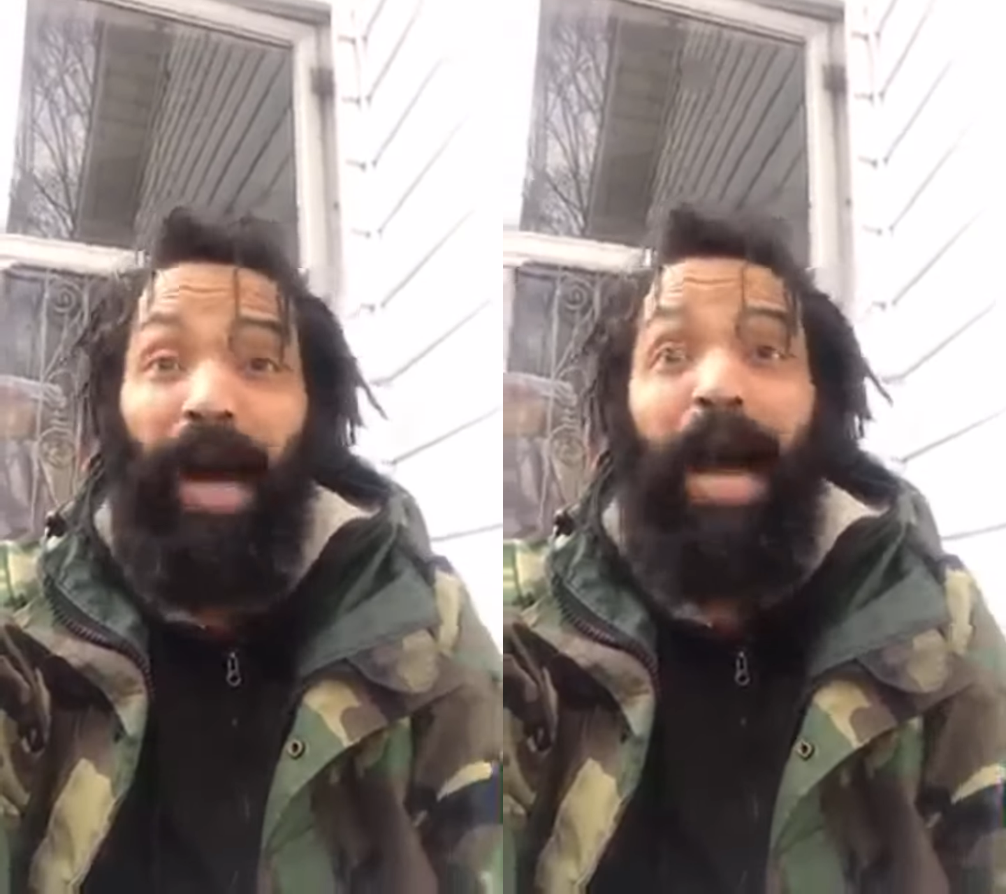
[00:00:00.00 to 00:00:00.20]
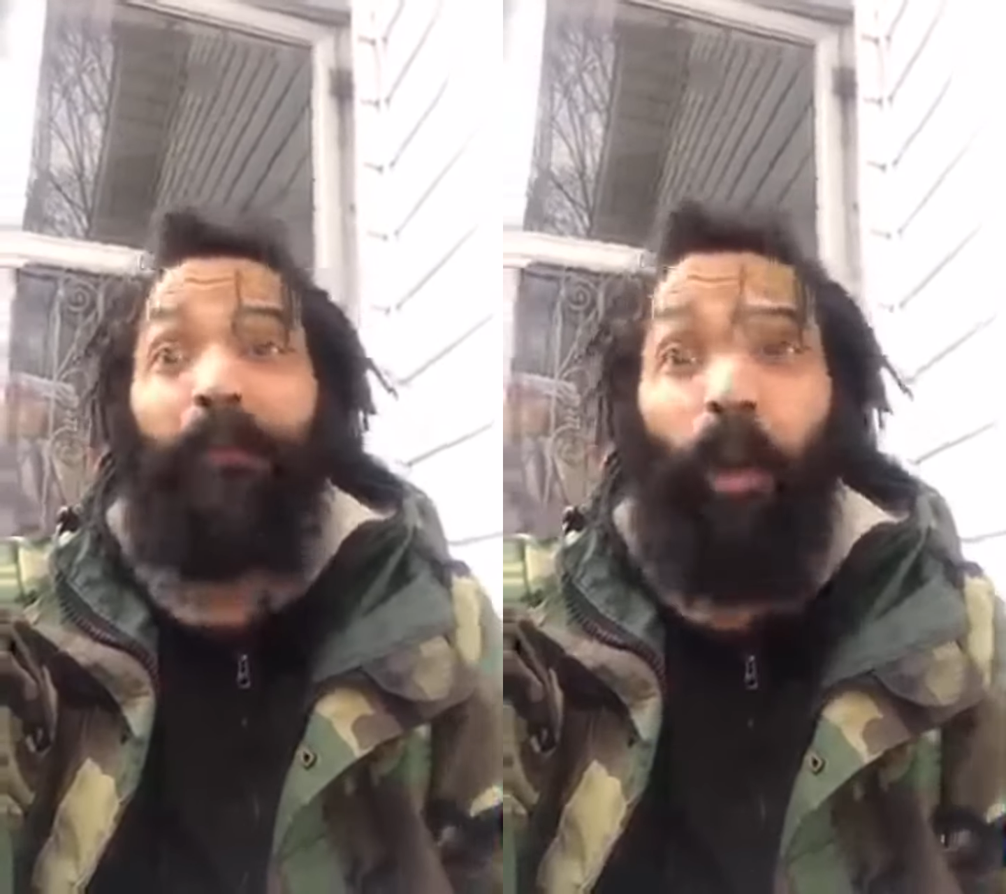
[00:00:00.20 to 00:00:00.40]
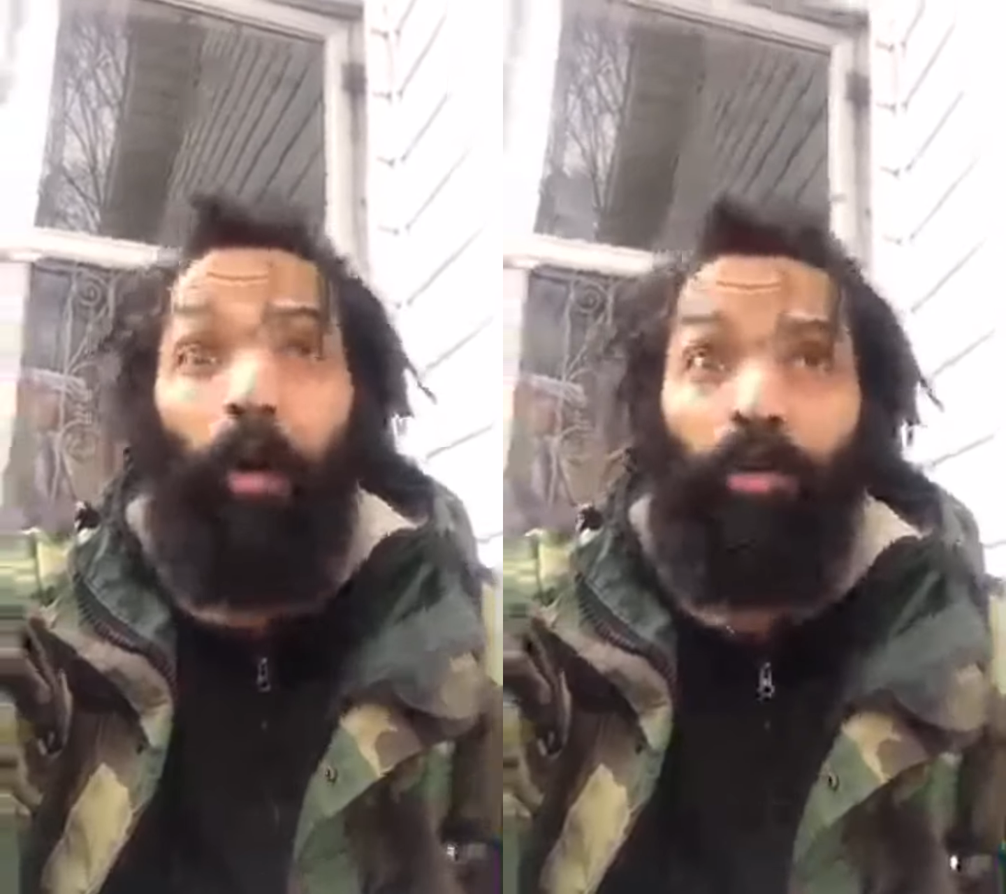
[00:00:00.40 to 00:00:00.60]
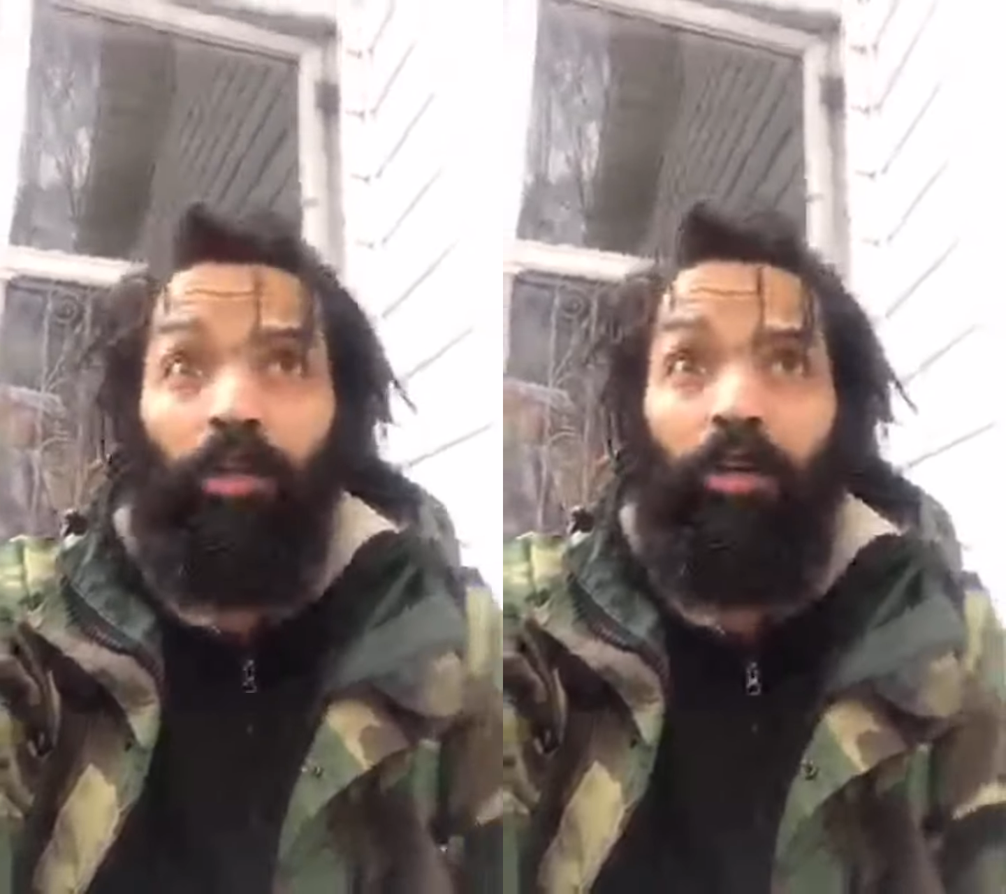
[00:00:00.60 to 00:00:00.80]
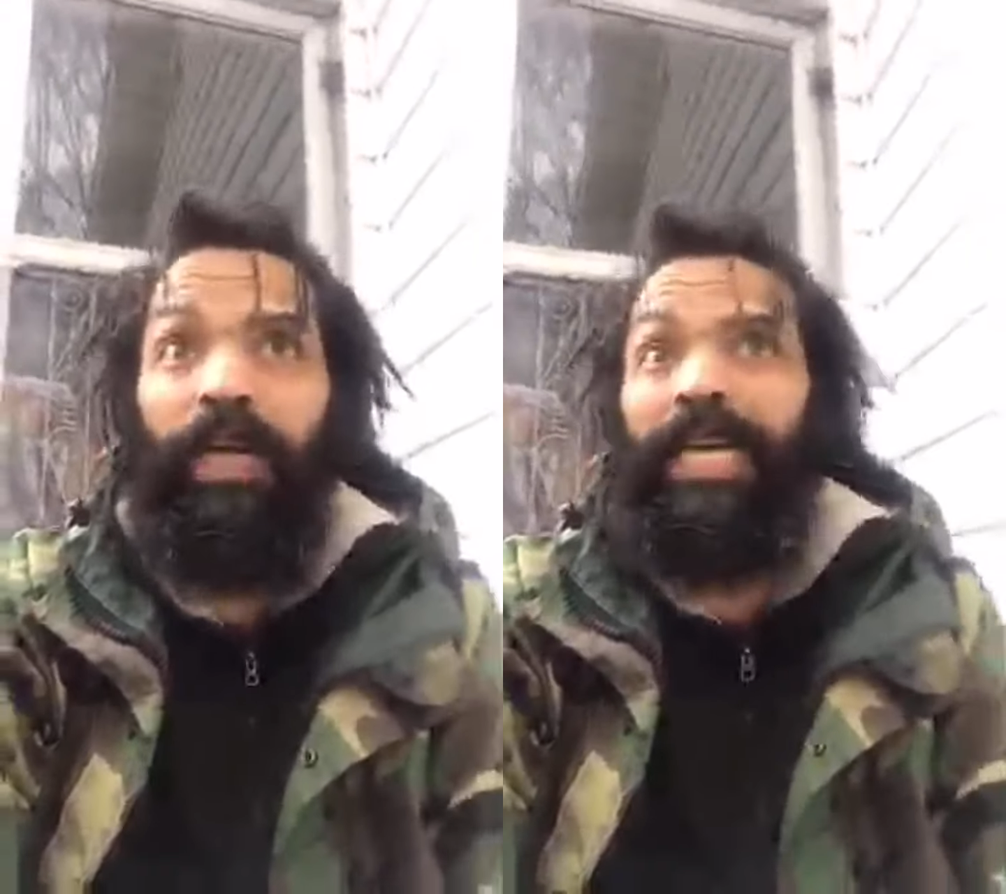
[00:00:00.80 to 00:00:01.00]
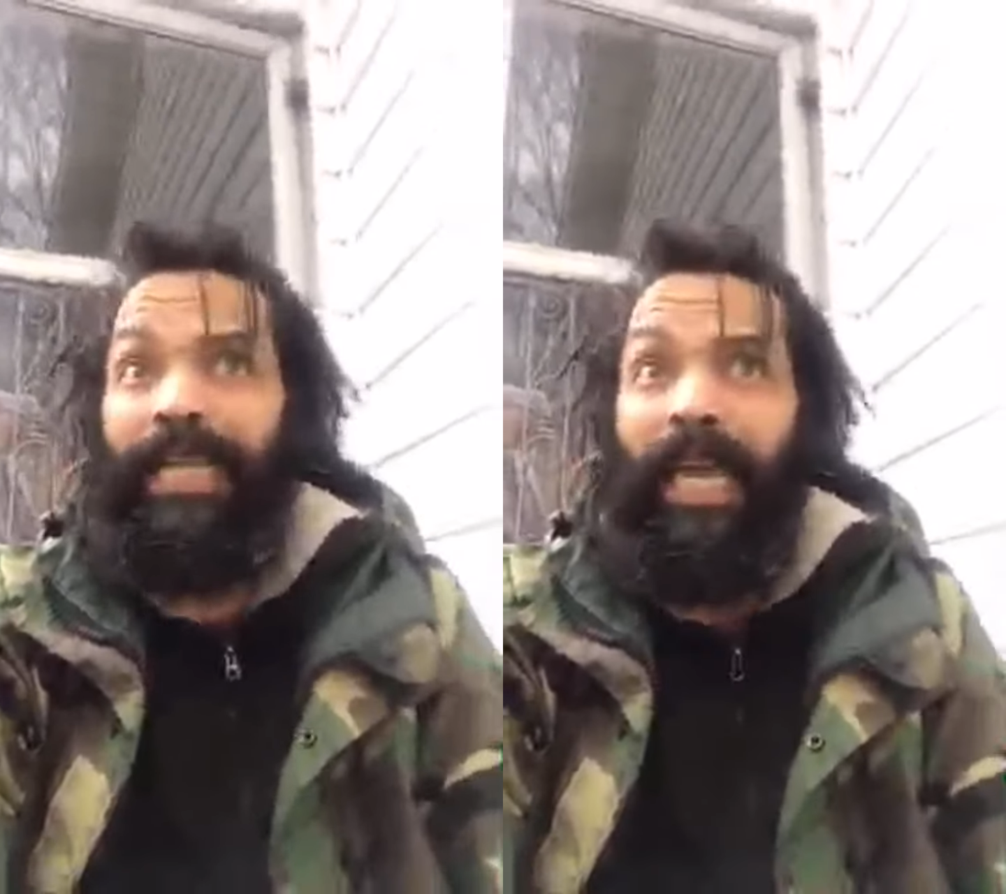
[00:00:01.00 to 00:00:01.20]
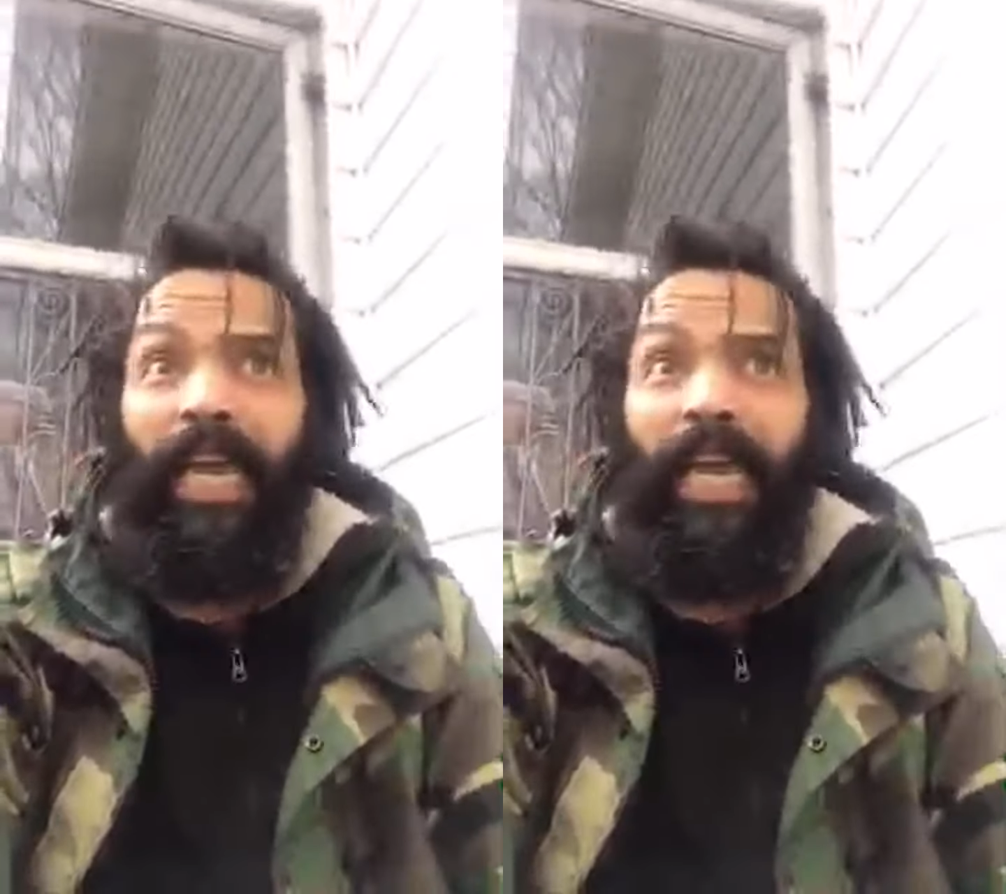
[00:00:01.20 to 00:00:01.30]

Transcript: That's bipolar.